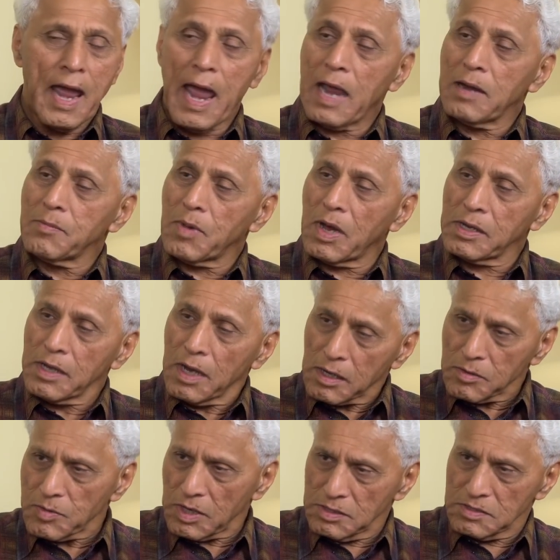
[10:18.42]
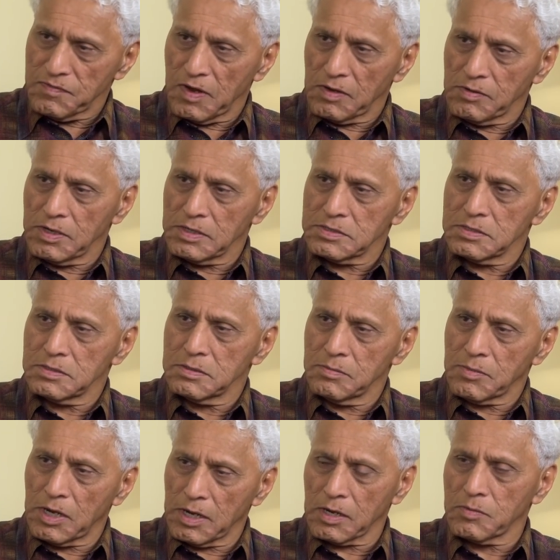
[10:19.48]
and my younger brother's foundation, and
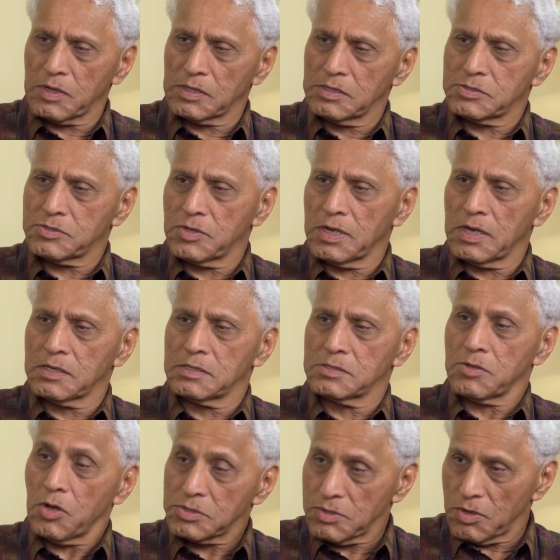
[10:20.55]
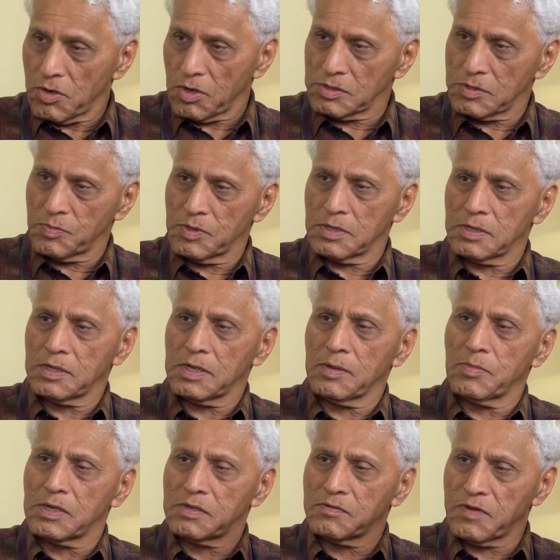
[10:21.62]
my younger brother Sunil is also an entrepreneur. He
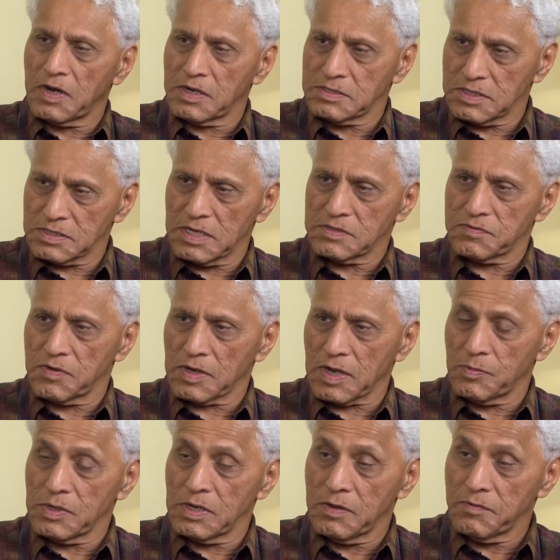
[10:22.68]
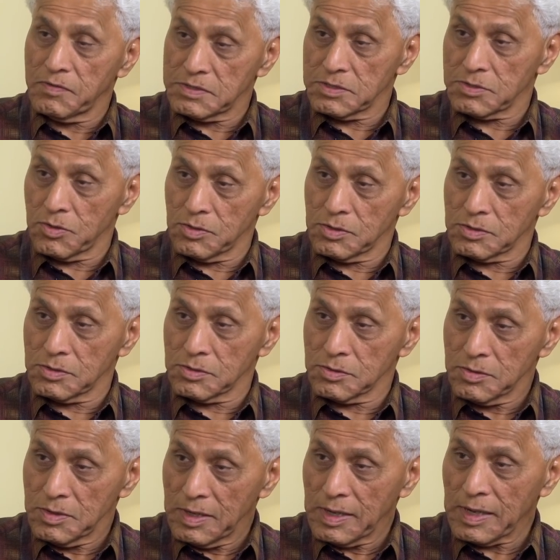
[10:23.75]
built a very successful company, which he sold
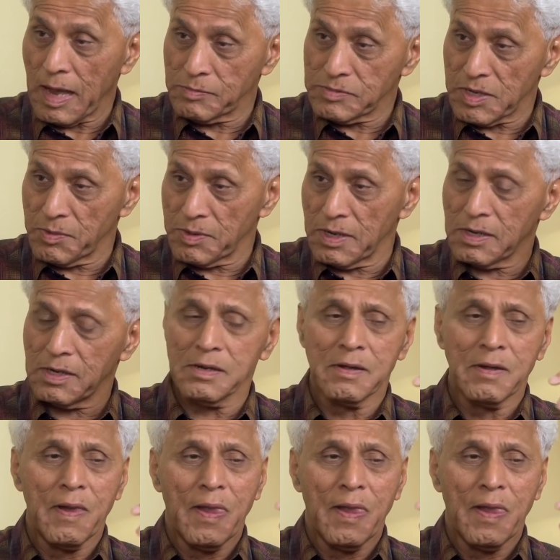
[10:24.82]
to Capgemini.